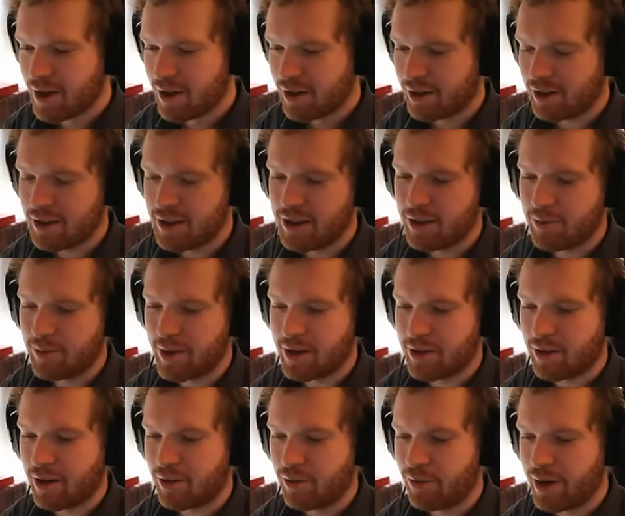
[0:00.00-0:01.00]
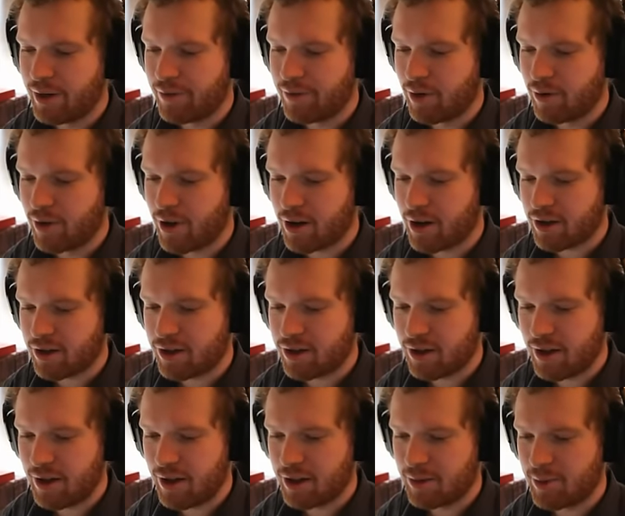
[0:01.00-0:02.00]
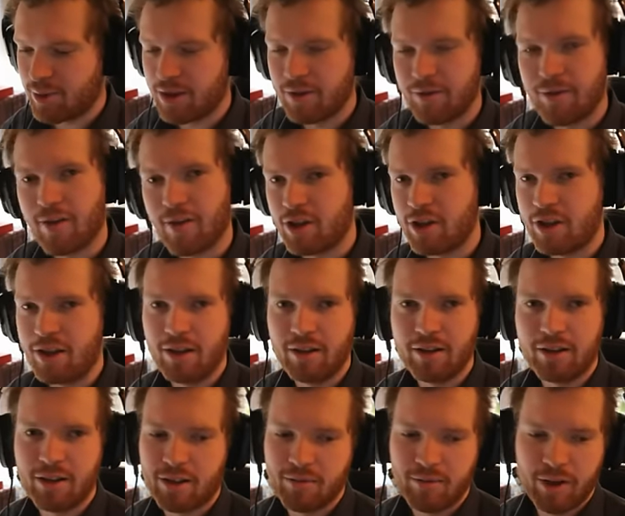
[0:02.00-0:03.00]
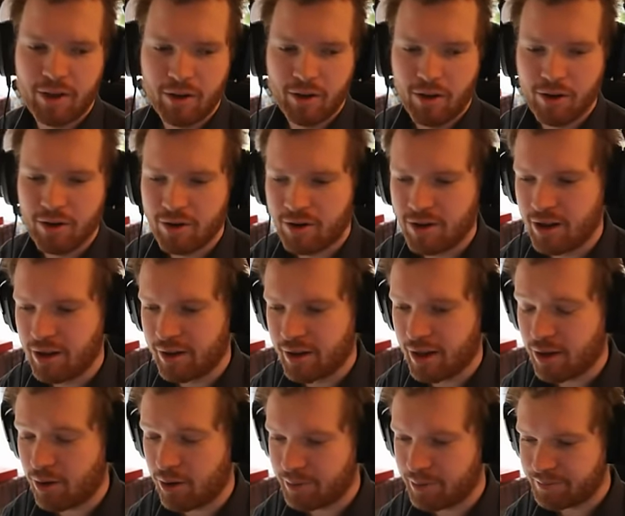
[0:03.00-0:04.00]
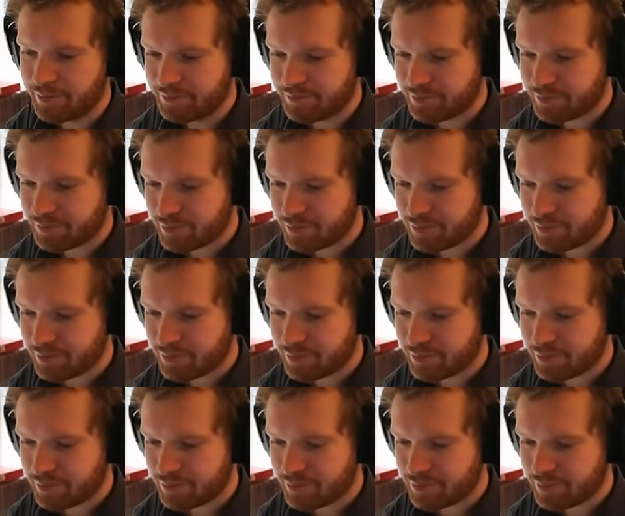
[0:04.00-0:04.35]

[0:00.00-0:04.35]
That's an easy way to get rid of your rocks, and especially if you have a shield, it doesn't really hurt your shield at all.